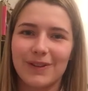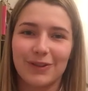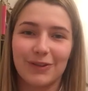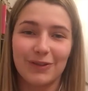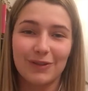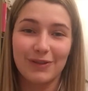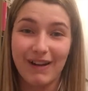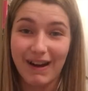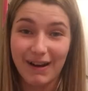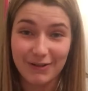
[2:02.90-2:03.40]
I
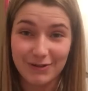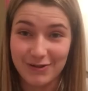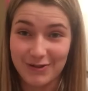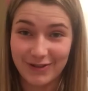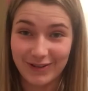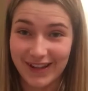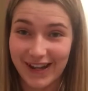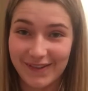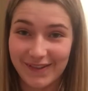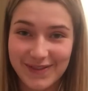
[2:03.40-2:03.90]
don't know how you
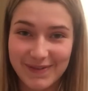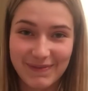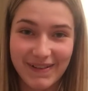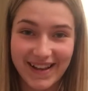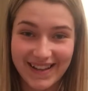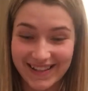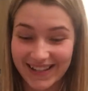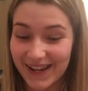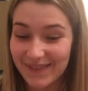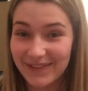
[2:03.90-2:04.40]
can have
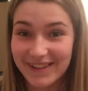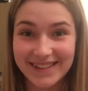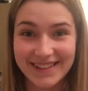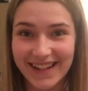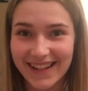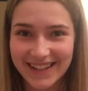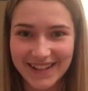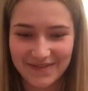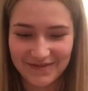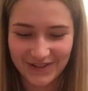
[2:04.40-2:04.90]
spare time, because
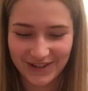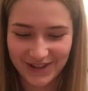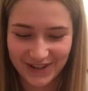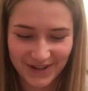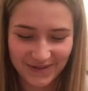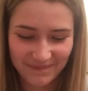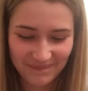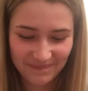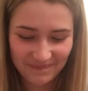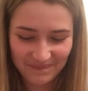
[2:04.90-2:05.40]
I never
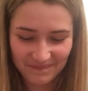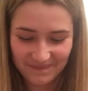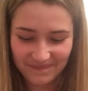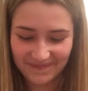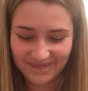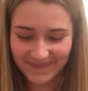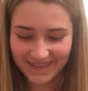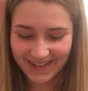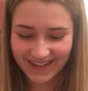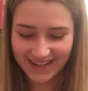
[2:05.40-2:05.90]
do.
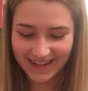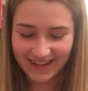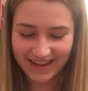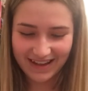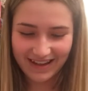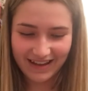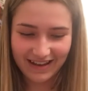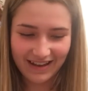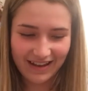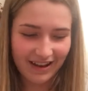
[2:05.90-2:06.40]

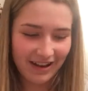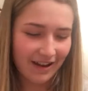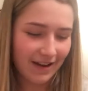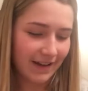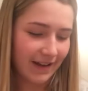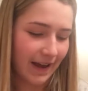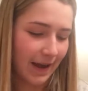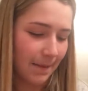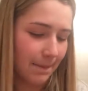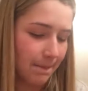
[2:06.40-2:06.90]

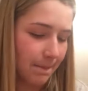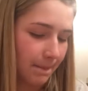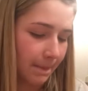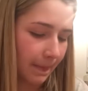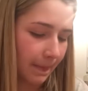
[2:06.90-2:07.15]
Okay.